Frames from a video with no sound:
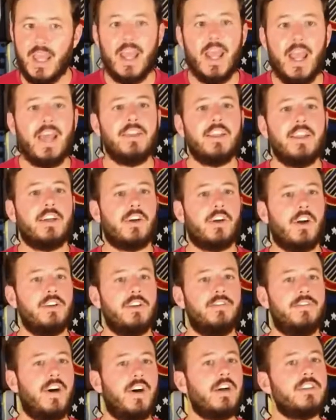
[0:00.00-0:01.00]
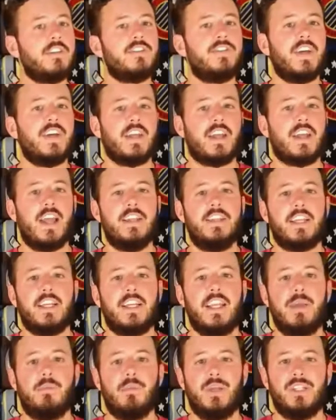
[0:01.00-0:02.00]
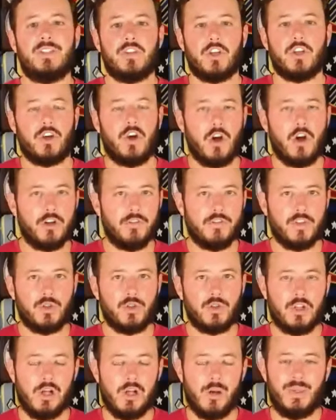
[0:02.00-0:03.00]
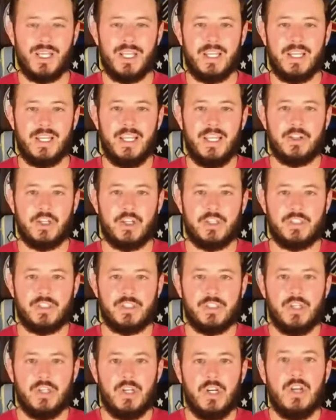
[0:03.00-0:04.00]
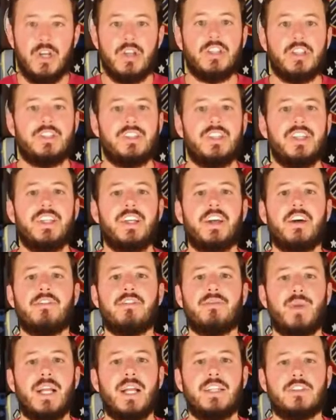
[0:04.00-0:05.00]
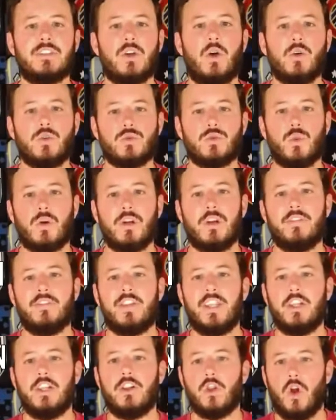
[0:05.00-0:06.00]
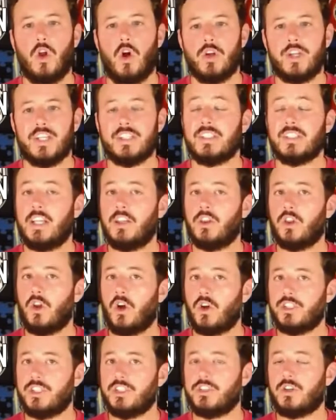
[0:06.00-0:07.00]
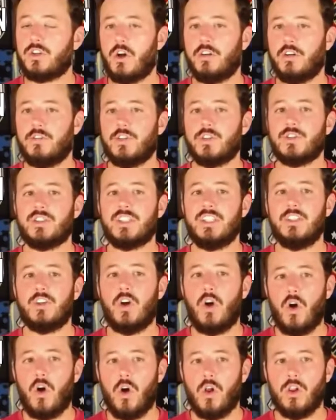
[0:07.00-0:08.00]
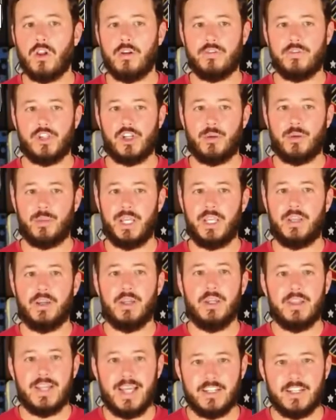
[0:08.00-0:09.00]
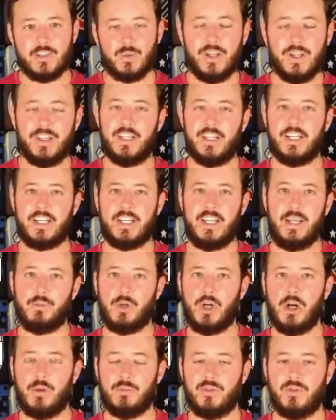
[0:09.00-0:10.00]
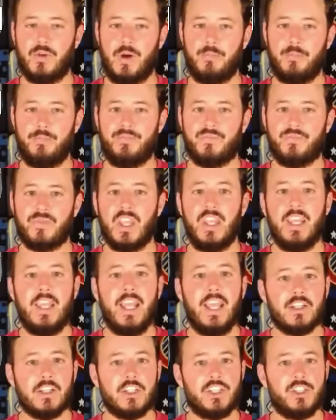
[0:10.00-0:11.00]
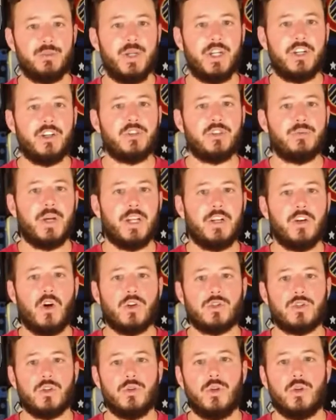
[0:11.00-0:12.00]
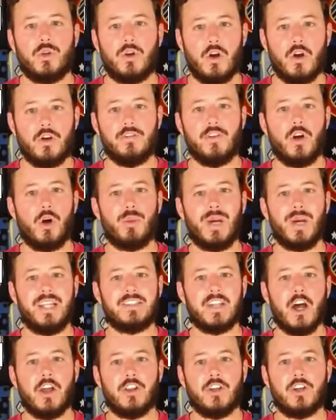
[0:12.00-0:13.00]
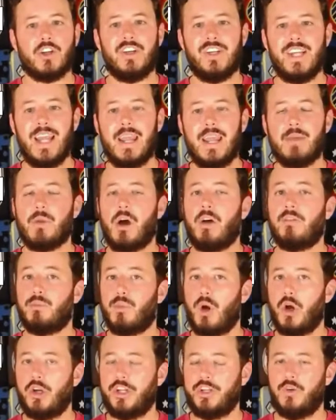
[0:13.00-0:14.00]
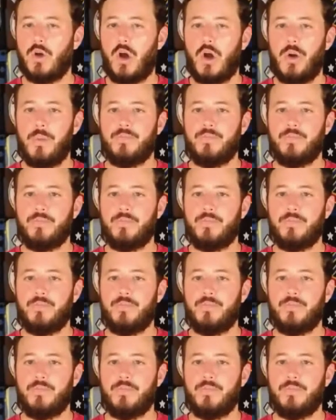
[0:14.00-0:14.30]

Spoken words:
And the Karnevalsverein nickname means the Carnival Club in English. The city of Mainz holds one of the longest and largest carnivals in all of Germany. That is where the nickname comes from. English speakers might also know Carnival by its other name of Mardi Gras.